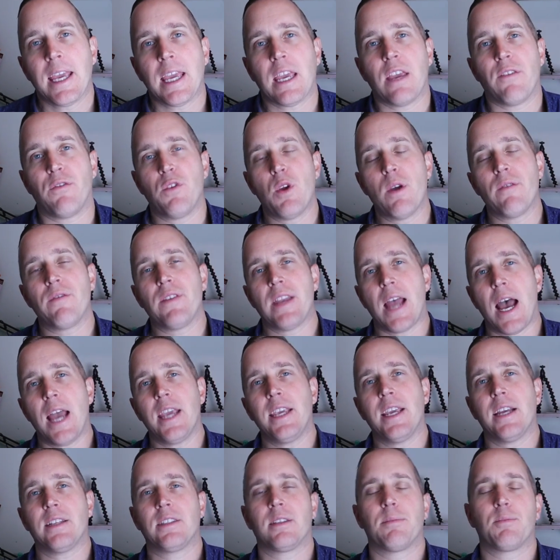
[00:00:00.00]
If you have
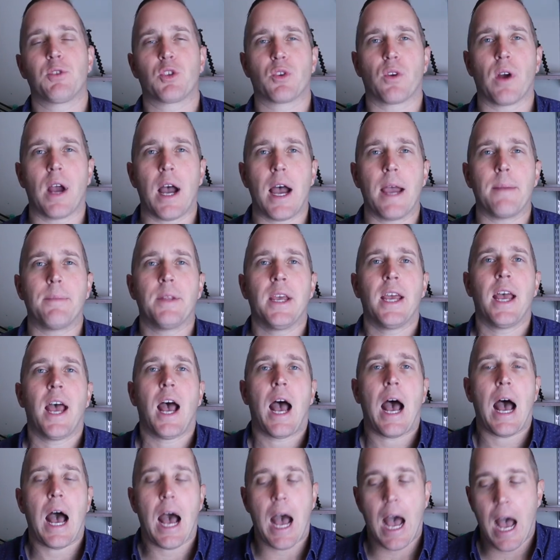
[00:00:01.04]
not yet subscribed,
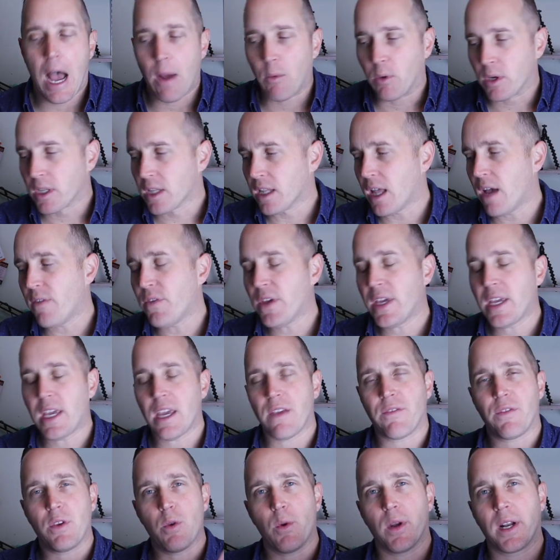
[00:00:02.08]
I would love it
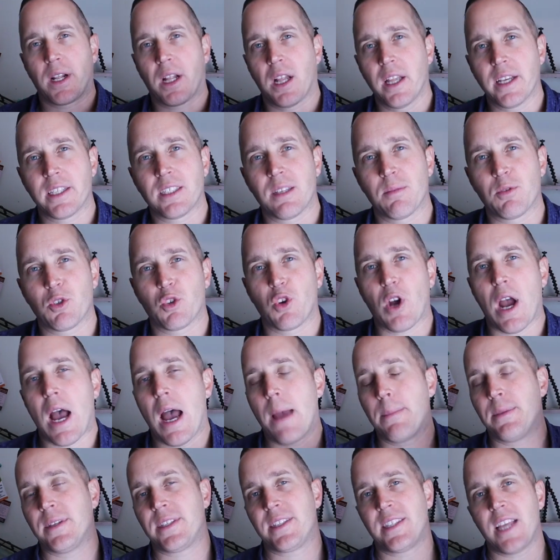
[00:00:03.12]
if you would click
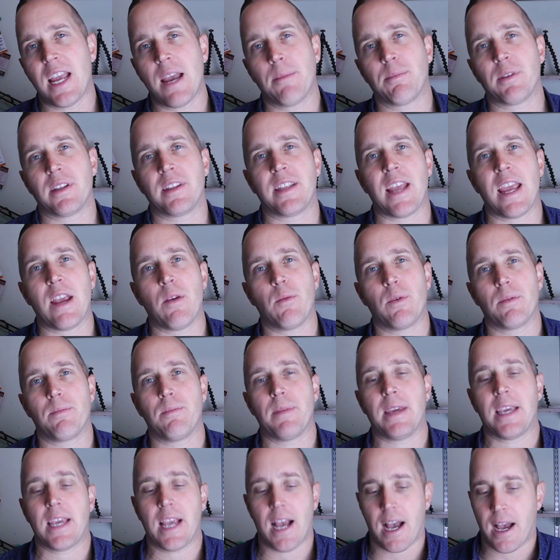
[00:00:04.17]
subscribe to stay up to date with
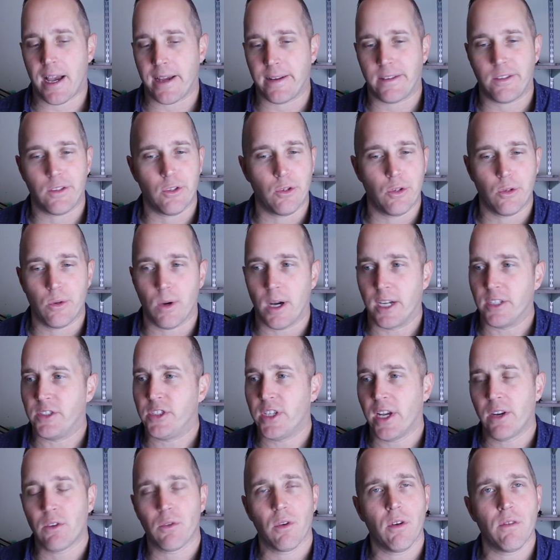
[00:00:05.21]
me. I do a
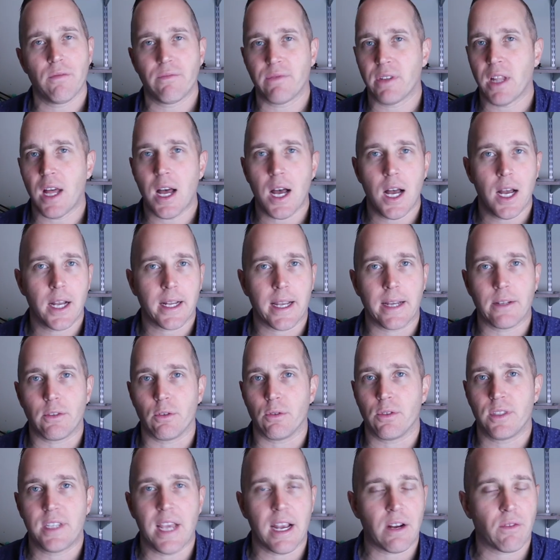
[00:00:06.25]
general vlog, I
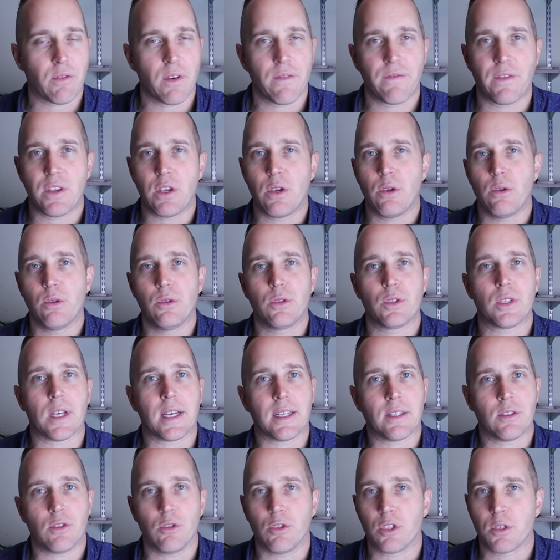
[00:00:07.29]
do tech reviews,
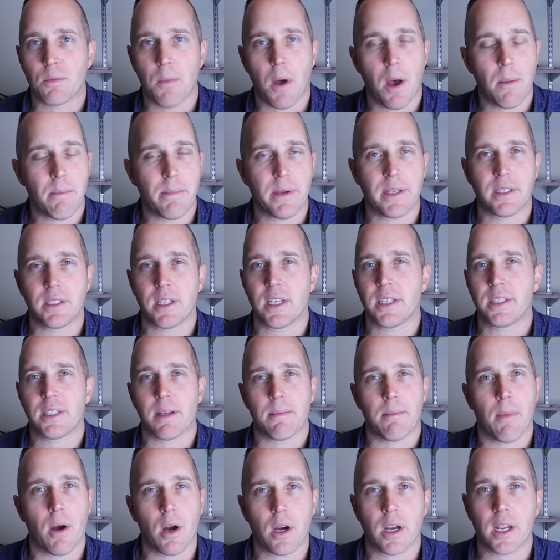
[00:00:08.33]
I do small business
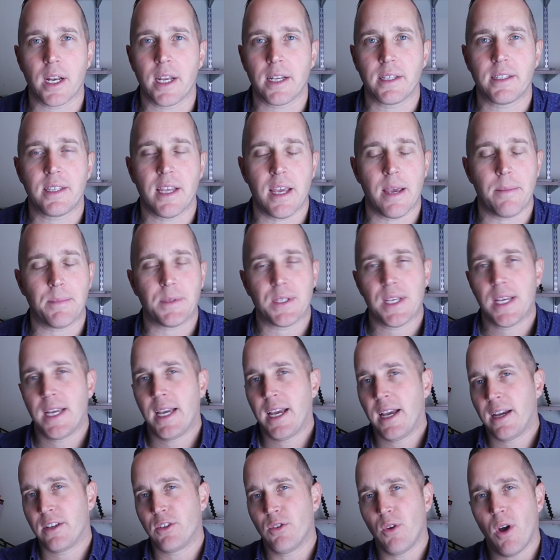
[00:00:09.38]
and marketing tips,
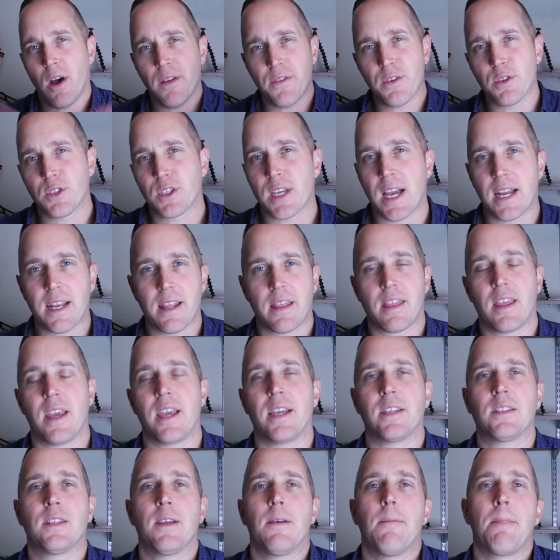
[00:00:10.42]
do all those kind of
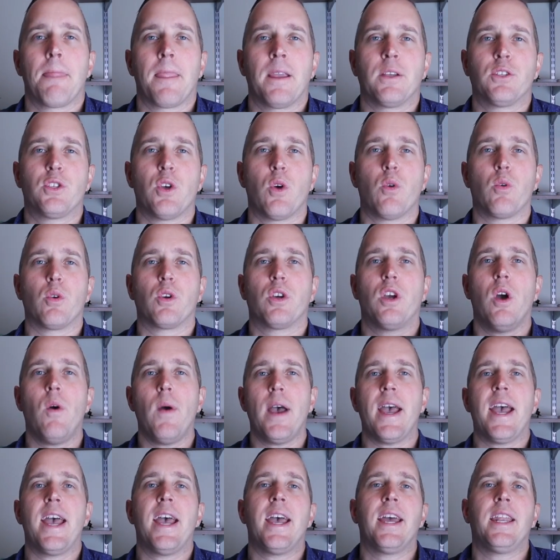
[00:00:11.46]
things. So go
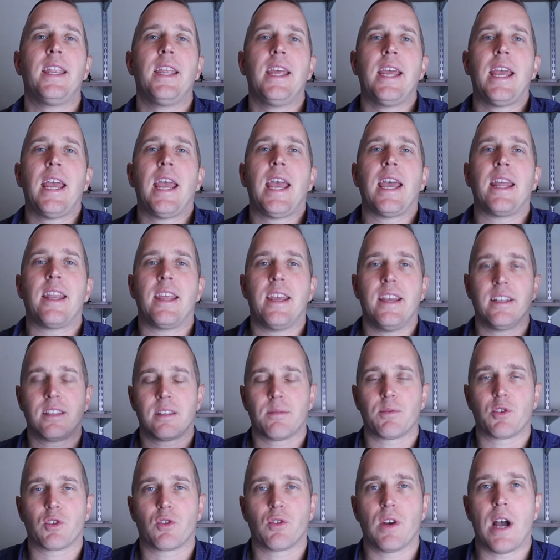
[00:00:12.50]
ahead and hit
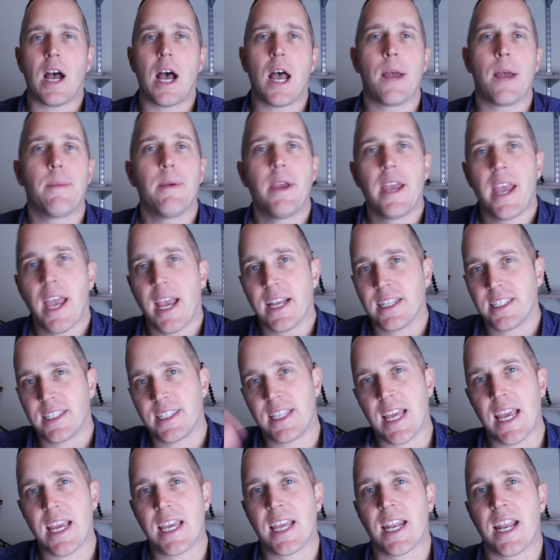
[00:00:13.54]
subscribe and
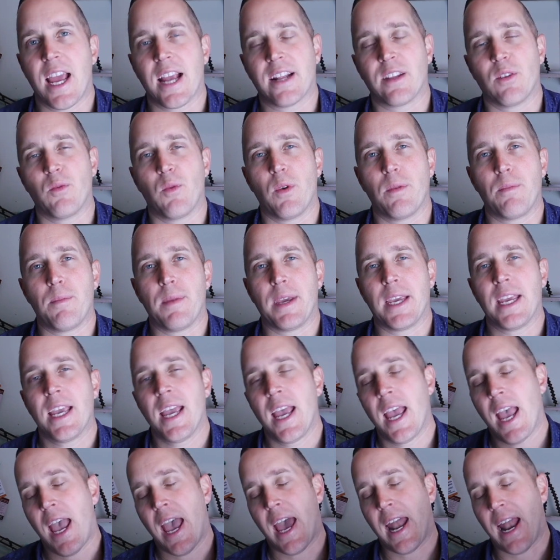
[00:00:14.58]
stay connected with me,
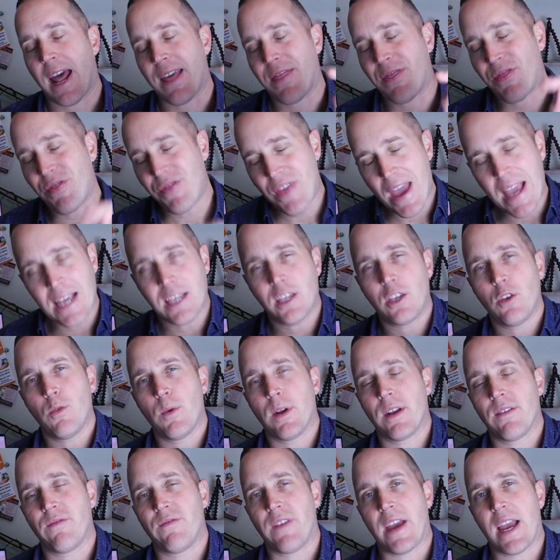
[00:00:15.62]
and I thank you
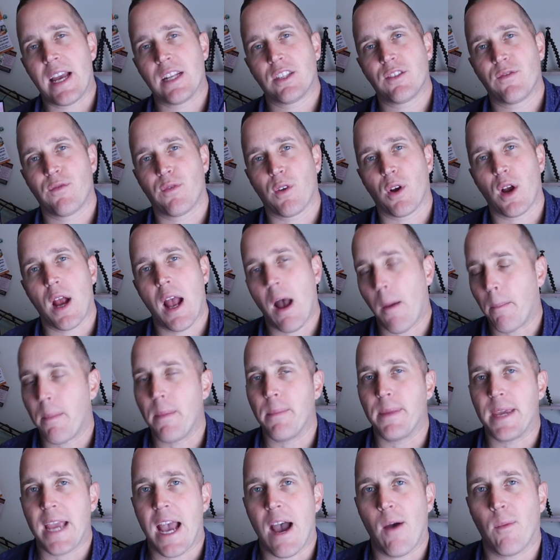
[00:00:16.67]
in advance for helping
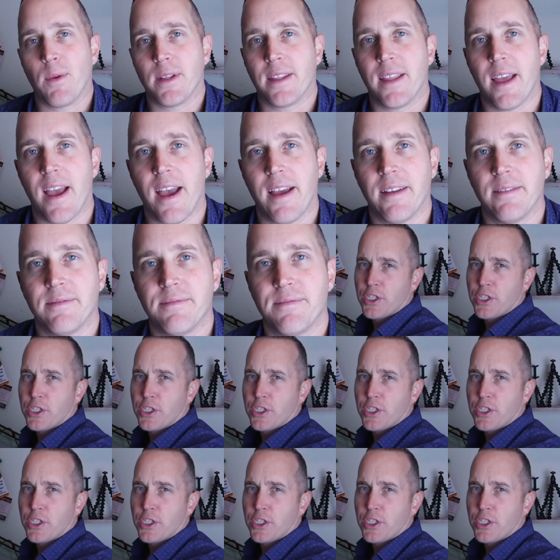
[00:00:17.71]
me out with that.